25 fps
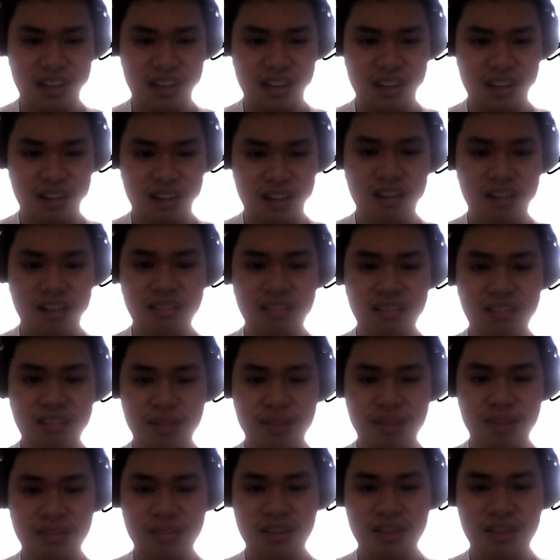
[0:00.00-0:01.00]
the on
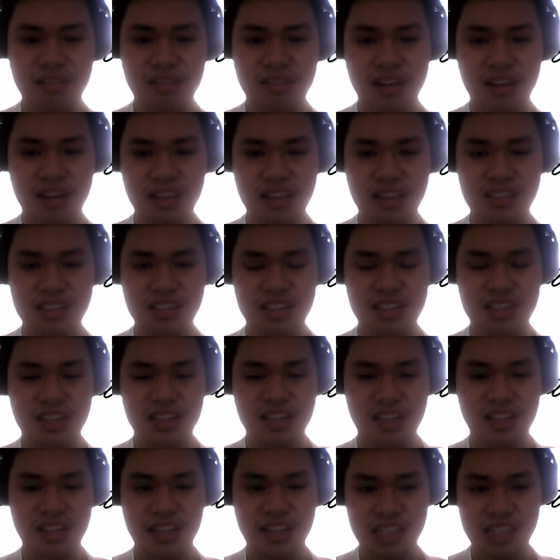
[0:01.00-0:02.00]
mode to
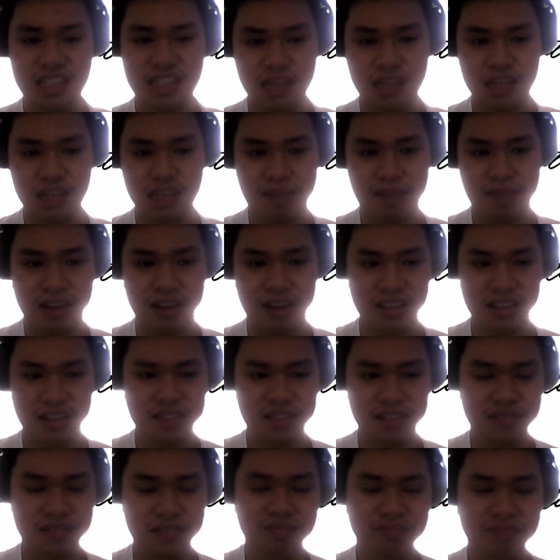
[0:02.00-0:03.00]
exchange LACP
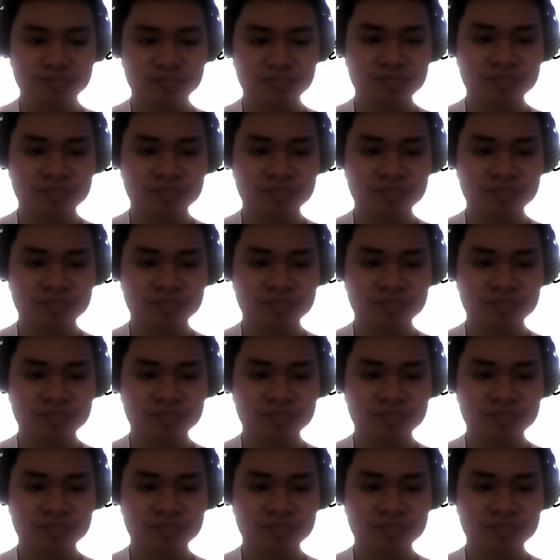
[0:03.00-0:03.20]
packets.